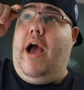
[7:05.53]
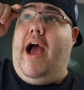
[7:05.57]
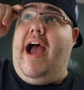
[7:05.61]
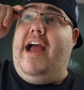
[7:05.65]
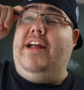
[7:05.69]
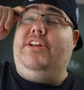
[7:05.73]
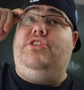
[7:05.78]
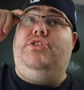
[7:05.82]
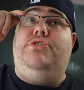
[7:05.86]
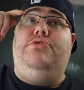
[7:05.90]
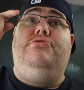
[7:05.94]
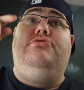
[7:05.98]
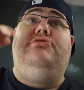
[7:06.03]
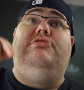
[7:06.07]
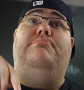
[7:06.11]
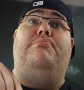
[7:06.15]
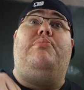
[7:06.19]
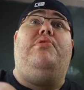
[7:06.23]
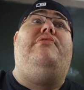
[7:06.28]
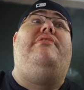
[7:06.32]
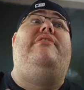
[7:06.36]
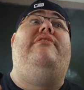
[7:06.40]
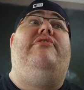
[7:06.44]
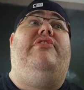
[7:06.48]
I choose
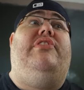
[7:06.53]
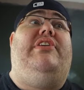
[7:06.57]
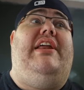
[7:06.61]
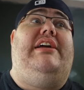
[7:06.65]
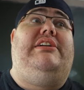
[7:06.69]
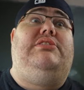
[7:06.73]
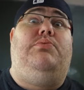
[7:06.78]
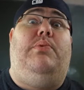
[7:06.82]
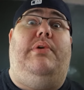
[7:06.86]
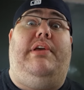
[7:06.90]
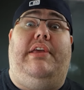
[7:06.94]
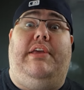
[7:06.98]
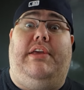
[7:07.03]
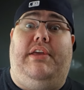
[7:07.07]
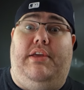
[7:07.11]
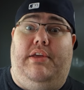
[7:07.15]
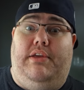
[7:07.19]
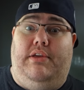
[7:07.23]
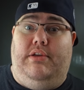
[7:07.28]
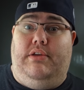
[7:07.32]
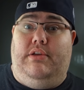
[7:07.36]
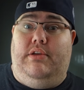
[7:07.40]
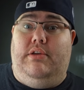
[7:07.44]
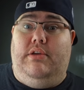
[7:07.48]
Louie for the next week.
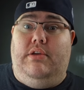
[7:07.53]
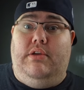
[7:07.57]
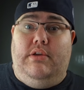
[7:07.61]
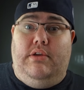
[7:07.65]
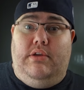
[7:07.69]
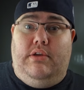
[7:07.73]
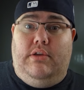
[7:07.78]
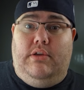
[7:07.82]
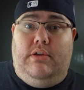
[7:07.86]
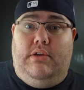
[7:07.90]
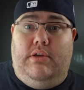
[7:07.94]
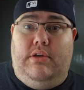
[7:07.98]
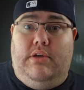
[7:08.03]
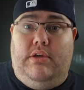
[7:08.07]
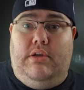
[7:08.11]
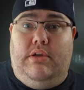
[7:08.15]
No.